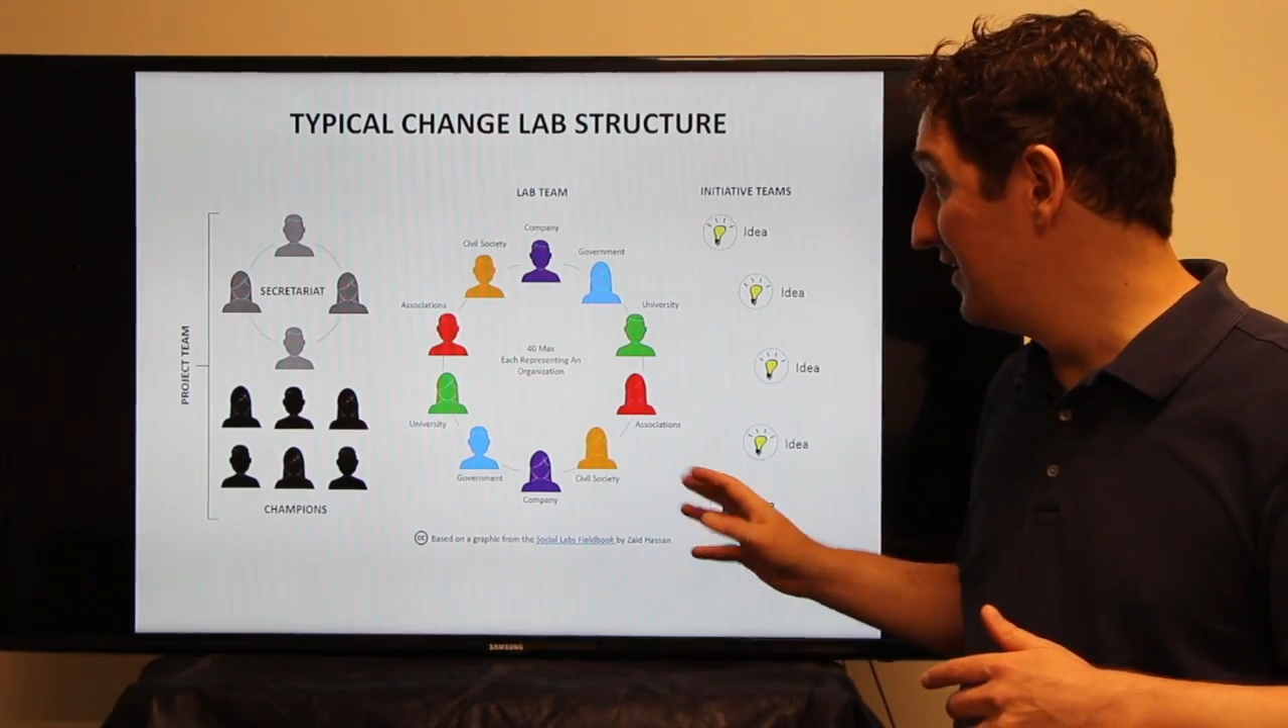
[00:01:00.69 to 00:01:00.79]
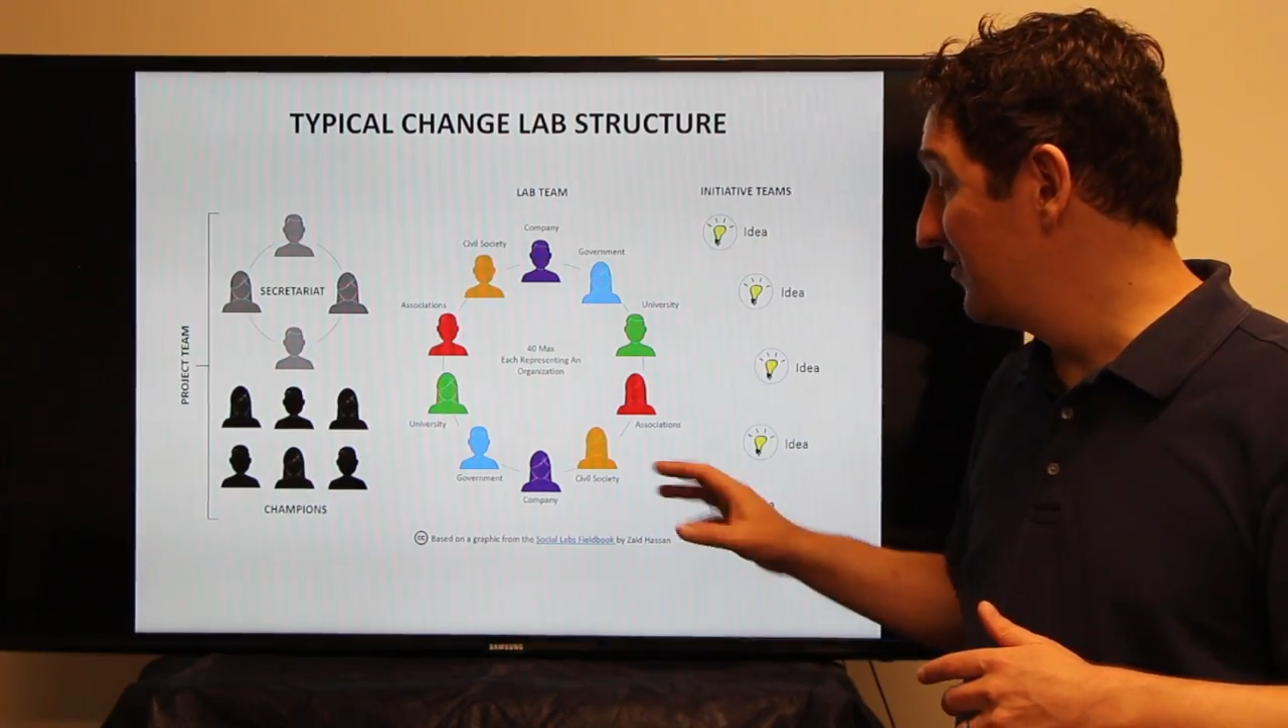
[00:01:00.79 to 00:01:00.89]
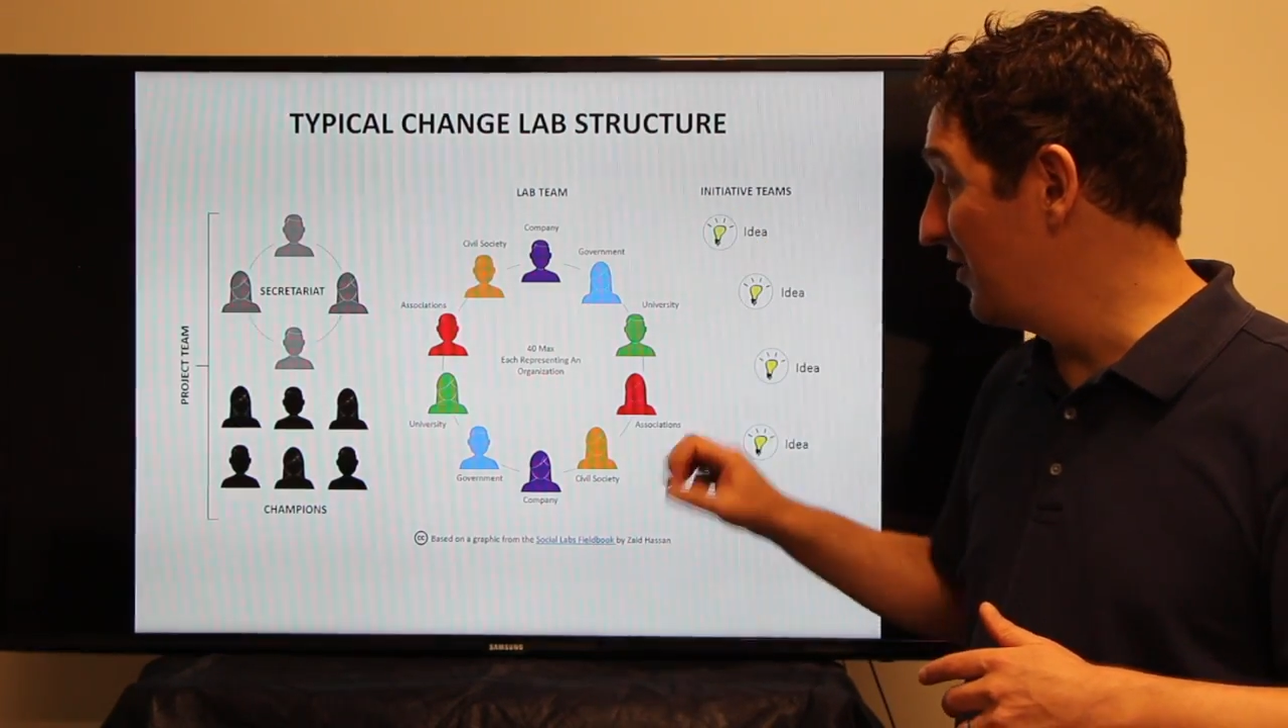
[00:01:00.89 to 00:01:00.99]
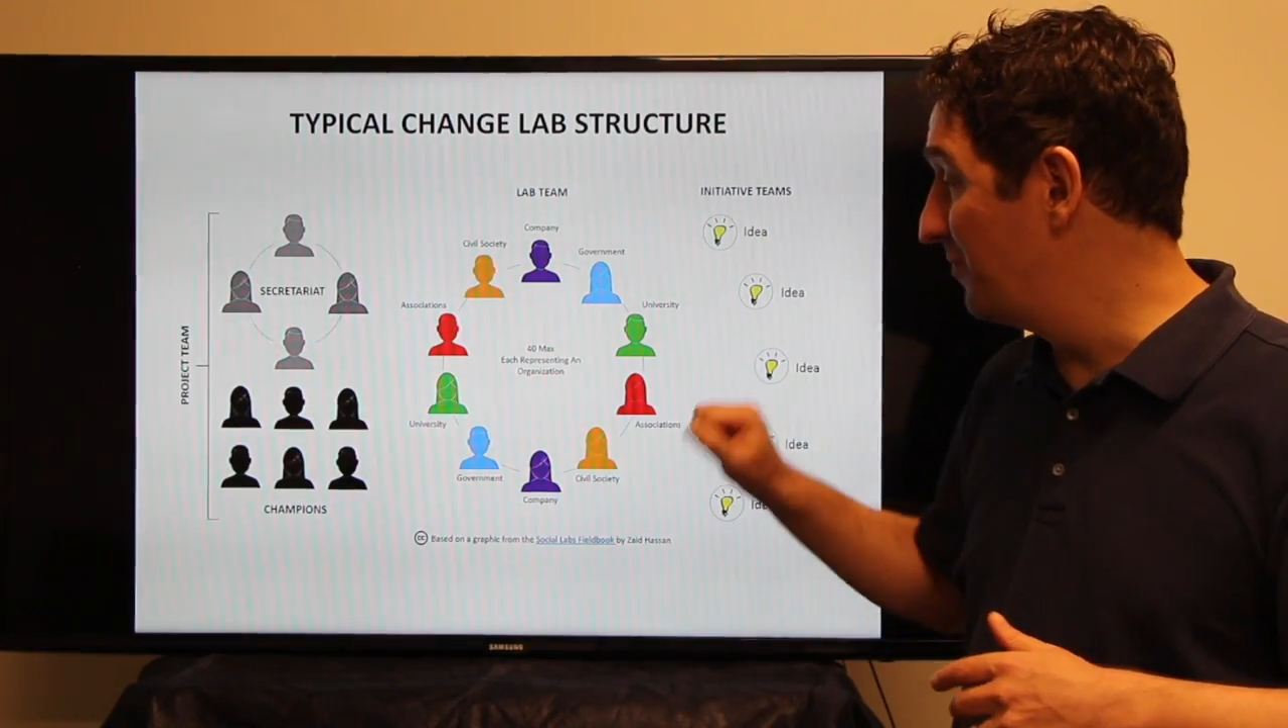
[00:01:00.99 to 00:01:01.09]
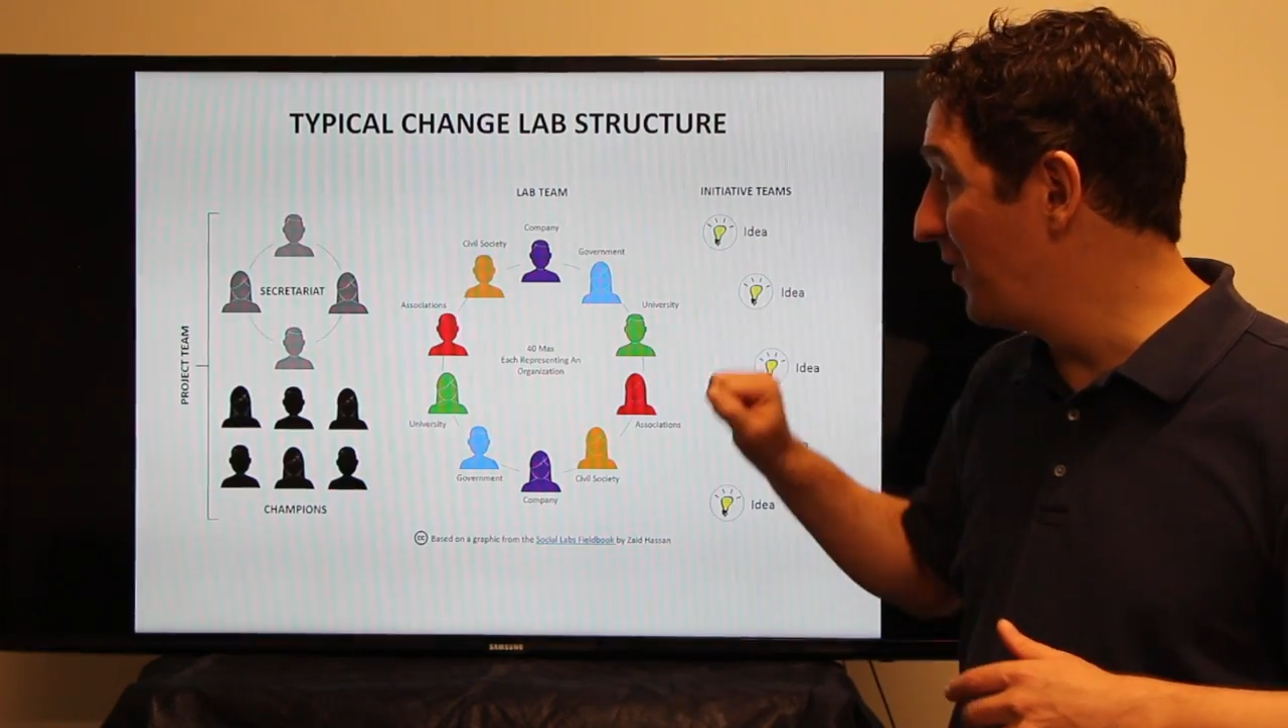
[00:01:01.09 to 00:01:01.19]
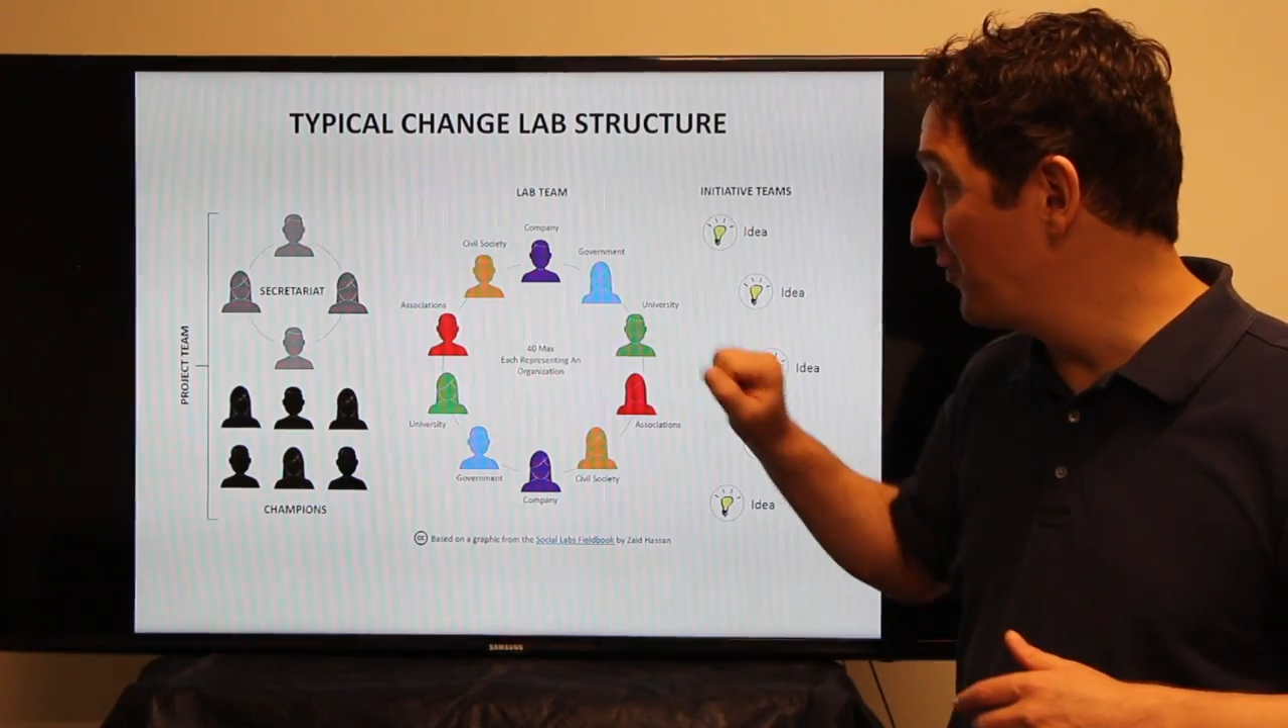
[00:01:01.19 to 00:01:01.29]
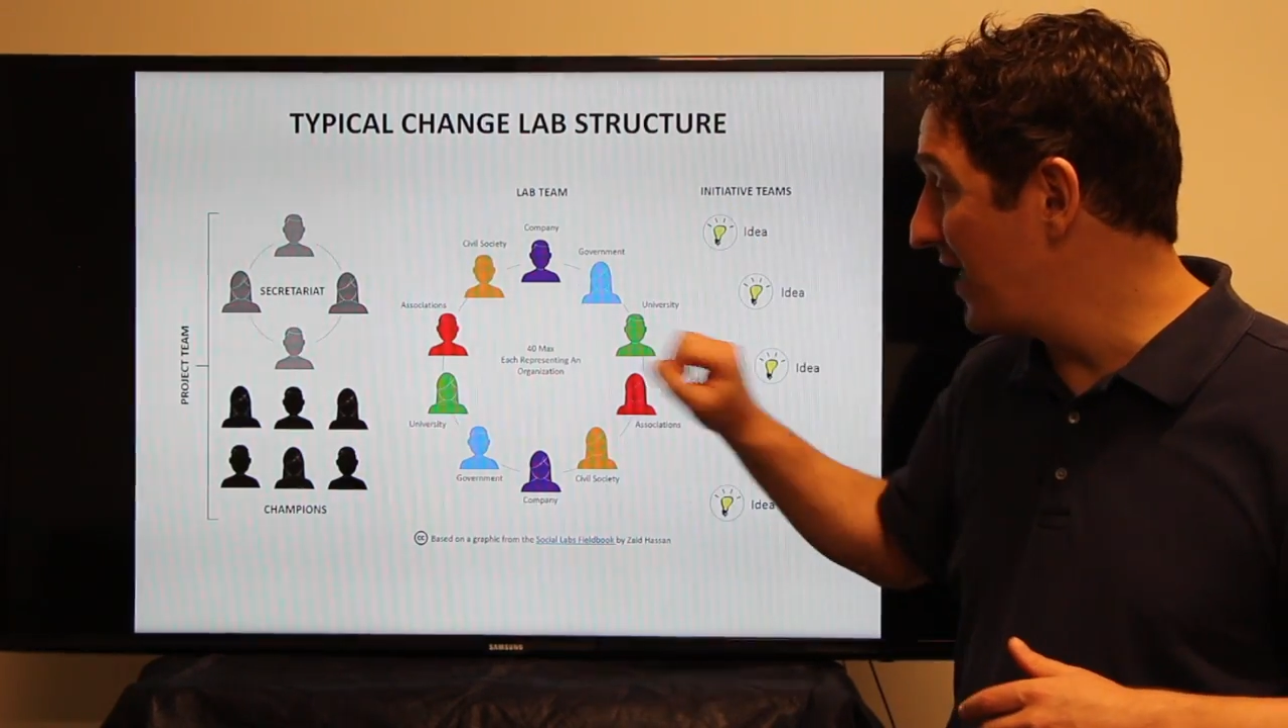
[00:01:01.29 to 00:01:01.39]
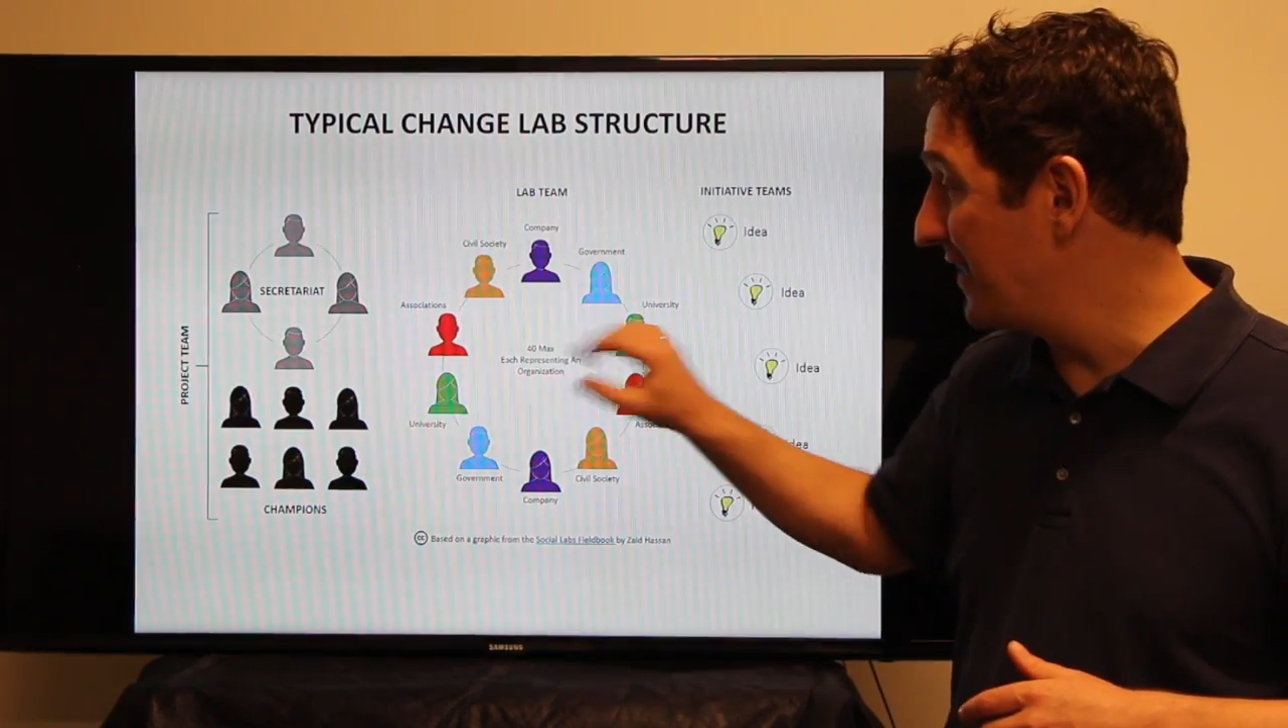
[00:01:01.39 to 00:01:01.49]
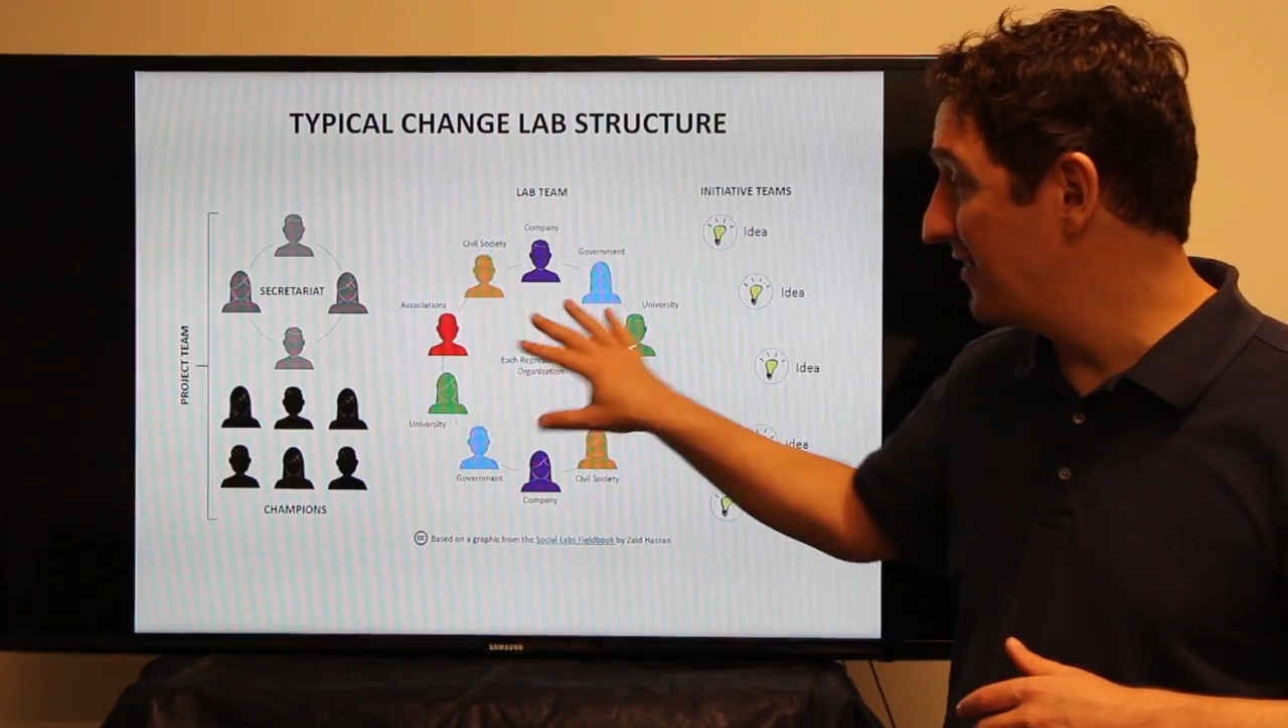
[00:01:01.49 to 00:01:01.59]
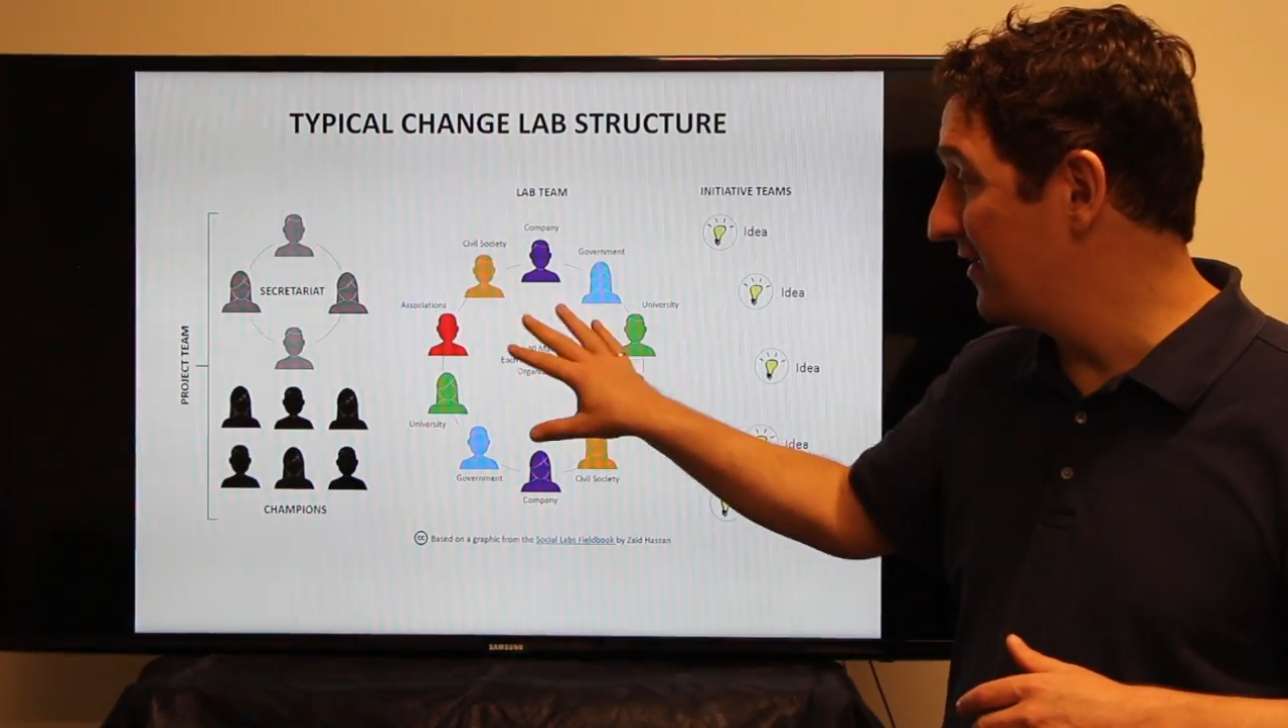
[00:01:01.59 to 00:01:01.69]
So both
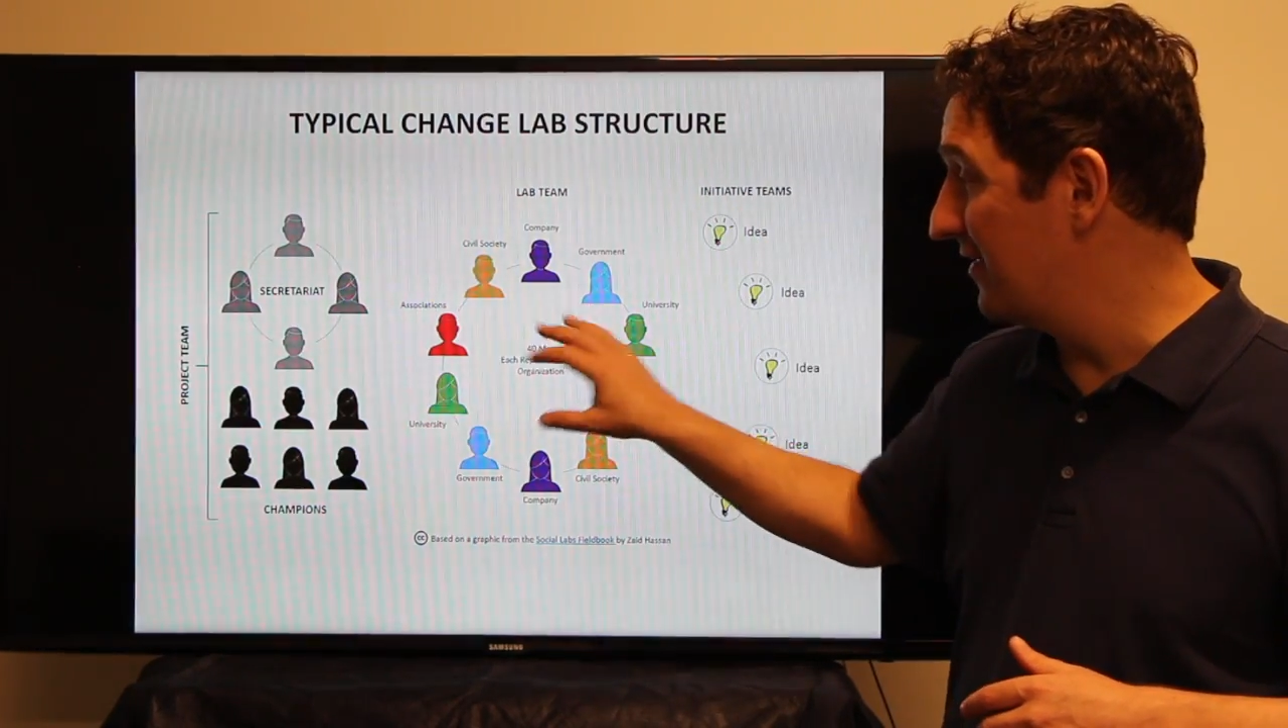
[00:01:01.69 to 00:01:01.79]
at